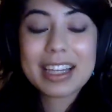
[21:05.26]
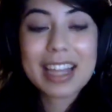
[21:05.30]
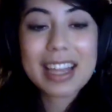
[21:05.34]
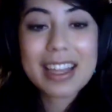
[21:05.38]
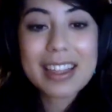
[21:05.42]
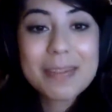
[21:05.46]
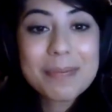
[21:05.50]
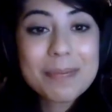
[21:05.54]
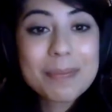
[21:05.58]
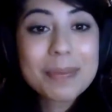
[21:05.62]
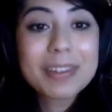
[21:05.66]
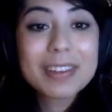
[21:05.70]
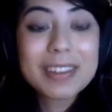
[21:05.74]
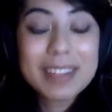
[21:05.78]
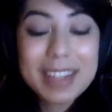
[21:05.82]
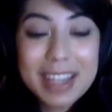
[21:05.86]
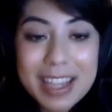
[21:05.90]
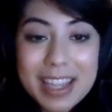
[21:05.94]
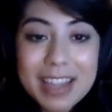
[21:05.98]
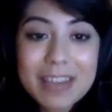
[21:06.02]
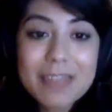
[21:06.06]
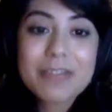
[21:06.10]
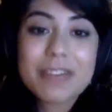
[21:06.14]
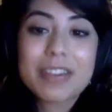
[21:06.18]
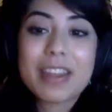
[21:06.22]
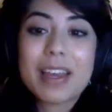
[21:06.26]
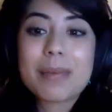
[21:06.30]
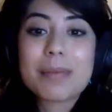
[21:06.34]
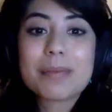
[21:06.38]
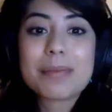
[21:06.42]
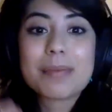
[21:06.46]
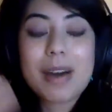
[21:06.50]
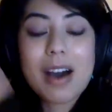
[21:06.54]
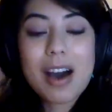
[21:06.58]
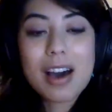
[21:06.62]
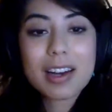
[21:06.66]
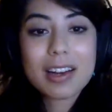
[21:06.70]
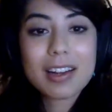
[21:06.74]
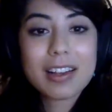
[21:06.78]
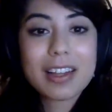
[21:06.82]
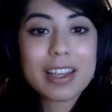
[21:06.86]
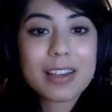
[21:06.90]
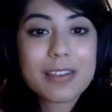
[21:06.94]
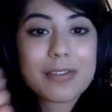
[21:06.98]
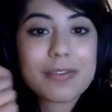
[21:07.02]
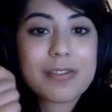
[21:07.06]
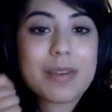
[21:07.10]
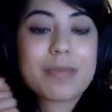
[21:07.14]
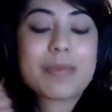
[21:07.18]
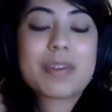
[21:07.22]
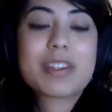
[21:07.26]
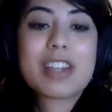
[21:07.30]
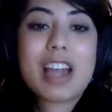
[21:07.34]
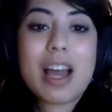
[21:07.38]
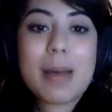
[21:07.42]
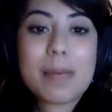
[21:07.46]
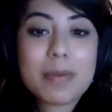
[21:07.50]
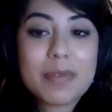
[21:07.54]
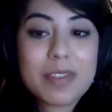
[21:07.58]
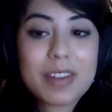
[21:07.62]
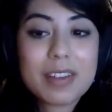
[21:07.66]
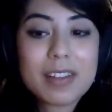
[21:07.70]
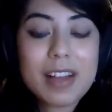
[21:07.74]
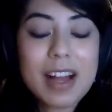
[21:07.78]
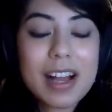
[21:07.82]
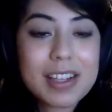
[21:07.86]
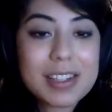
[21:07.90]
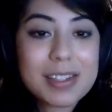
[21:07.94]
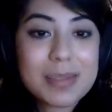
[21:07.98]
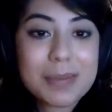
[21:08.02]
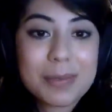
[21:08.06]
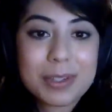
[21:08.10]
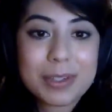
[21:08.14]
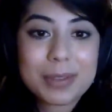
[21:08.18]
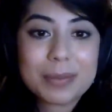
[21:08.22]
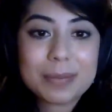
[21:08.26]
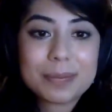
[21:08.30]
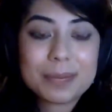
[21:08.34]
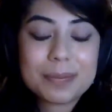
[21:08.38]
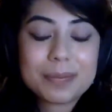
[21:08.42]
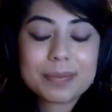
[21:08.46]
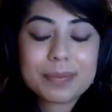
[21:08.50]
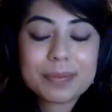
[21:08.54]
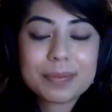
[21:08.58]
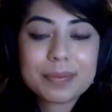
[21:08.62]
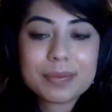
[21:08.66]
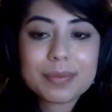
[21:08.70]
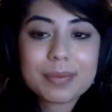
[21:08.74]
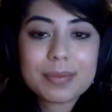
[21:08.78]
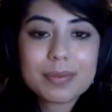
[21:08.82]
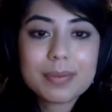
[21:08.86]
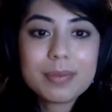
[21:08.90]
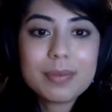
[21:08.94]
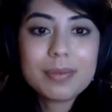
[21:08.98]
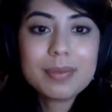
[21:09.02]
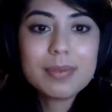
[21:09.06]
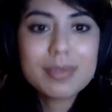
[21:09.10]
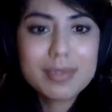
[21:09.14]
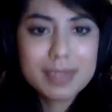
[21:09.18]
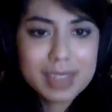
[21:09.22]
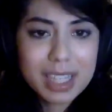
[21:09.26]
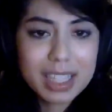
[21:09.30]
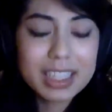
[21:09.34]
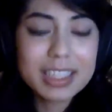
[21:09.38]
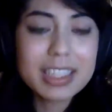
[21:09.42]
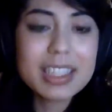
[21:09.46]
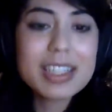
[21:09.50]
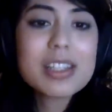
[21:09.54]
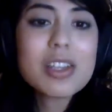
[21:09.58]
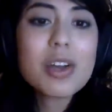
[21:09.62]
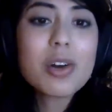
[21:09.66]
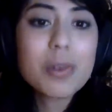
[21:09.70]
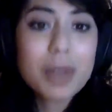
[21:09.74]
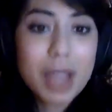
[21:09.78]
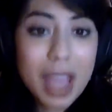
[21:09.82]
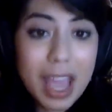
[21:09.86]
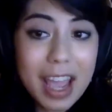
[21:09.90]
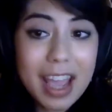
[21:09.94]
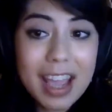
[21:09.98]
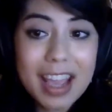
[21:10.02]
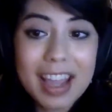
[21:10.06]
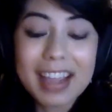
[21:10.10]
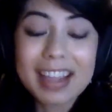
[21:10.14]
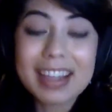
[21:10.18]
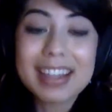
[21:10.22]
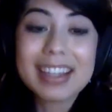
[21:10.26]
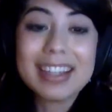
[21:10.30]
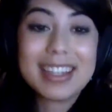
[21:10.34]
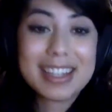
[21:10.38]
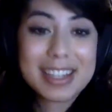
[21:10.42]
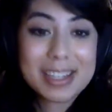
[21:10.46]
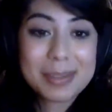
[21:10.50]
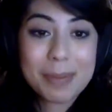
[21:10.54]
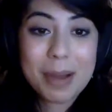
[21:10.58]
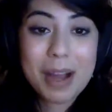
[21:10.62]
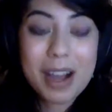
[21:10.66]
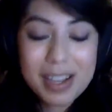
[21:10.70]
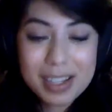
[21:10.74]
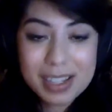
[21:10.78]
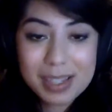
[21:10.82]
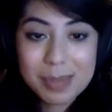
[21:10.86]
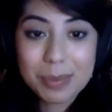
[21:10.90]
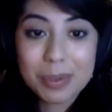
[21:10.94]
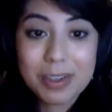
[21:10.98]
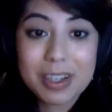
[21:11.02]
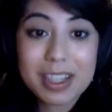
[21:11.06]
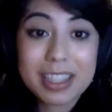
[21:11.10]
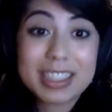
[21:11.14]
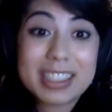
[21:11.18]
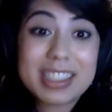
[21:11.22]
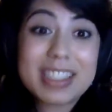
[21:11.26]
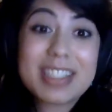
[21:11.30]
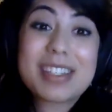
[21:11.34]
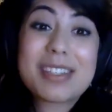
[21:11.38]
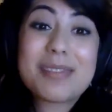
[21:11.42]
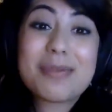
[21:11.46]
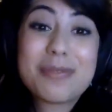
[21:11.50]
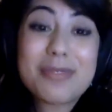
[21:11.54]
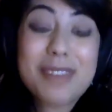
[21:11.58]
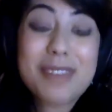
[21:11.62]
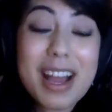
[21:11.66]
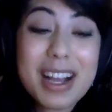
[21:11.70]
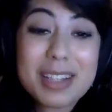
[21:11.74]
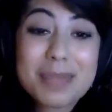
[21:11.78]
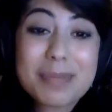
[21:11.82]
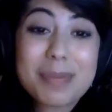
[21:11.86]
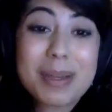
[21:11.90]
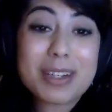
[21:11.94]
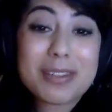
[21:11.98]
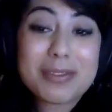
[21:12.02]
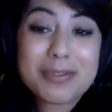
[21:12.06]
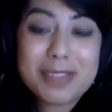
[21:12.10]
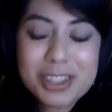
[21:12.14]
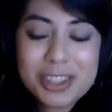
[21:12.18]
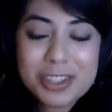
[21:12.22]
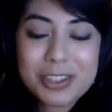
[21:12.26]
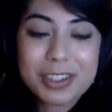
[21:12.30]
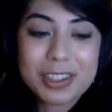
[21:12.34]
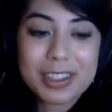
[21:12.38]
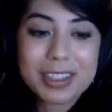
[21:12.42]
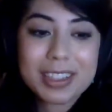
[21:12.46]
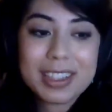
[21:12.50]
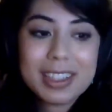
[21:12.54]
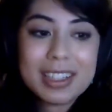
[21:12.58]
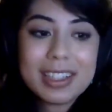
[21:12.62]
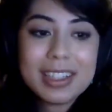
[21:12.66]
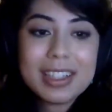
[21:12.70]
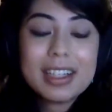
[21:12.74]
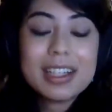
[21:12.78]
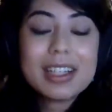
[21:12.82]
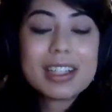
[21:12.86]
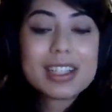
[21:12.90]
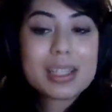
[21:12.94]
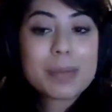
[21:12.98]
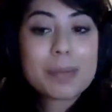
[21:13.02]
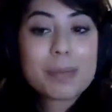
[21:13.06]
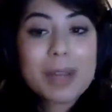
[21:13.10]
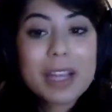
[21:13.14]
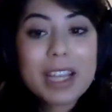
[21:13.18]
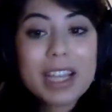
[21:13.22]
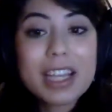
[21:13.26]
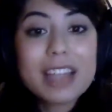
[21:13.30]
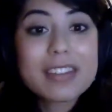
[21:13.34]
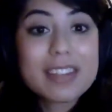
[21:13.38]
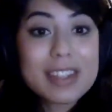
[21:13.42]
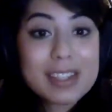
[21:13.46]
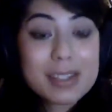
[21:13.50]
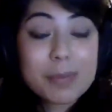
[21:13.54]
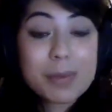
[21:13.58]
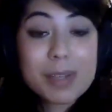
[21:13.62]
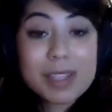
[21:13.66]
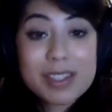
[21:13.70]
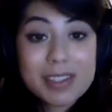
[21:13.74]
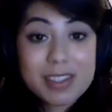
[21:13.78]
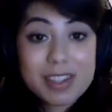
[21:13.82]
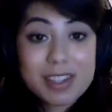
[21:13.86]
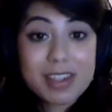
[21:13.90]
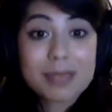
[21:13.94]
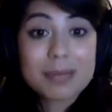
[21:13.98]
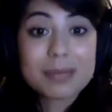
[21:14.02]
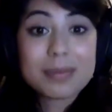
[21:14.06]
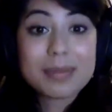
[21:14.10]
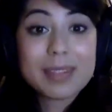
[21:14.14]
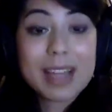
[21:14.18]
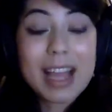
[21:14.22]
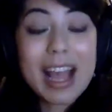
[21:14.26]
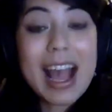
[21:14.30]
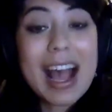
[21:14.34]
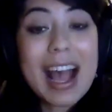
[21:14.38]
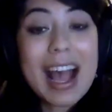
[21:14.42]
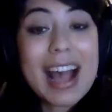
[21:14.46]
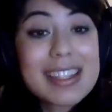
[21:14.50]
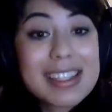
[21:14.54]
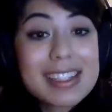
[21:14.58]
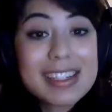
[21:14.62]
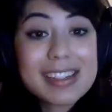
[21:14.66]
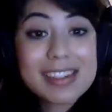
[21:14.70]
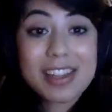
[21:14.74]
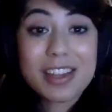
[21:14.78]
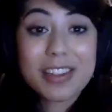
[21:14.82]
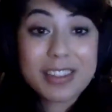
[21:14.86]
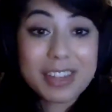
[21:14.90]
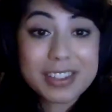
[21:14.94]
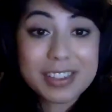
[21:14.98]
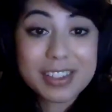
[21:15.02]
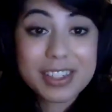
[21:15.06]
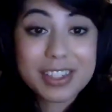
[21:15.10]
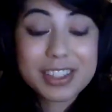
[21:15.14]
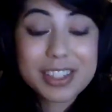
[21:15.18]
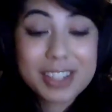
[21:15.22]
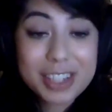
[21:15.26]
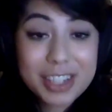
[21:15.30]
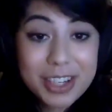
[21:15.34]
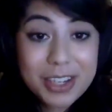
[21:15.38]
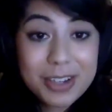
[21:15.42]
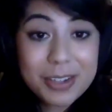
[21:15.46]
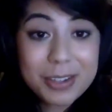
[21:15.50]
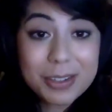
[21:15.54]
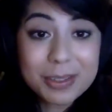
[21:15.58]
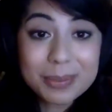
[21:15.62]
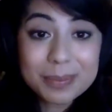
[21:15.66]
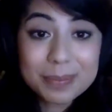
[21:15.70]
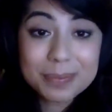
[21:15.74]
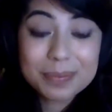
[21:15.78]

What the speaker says: I believe that modeling from the top of the classroom, that it is okay, it is possible, and it's in fact beneficial to bring in this wisdom as it is authentic to you.